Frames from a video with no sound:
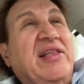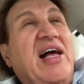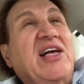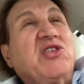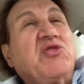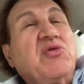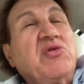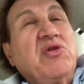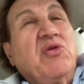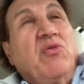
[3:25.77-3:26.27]

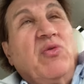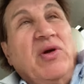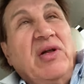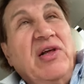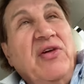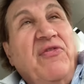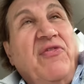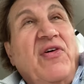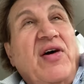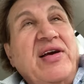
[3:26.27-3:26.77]
That's when you'll
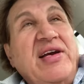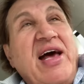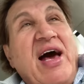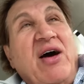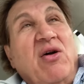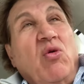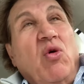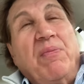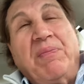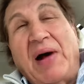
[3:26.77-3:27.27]
really find
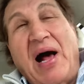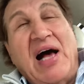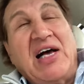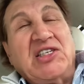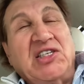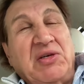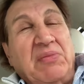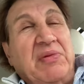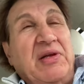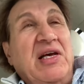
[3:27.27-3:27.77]
out, or
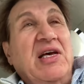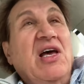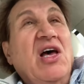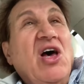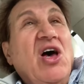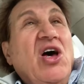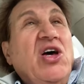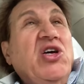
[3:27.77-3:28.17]
possibly